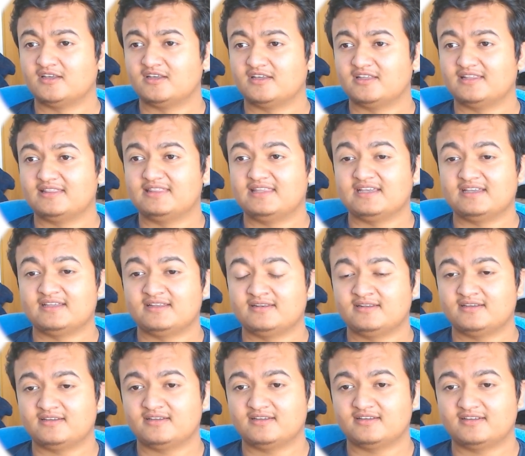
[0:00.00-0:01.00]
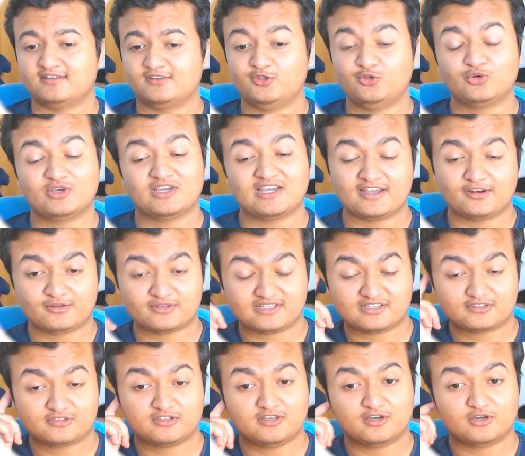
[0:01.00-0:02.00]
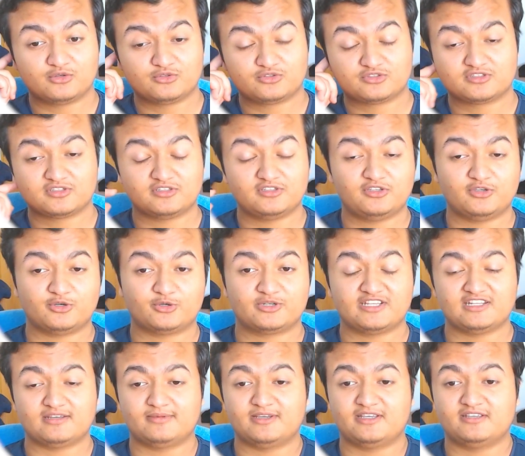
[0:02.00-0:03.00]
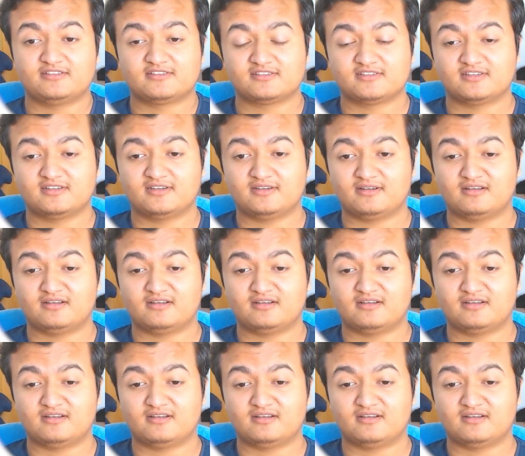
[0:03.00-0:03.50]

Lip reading: Then you cannot actually host your database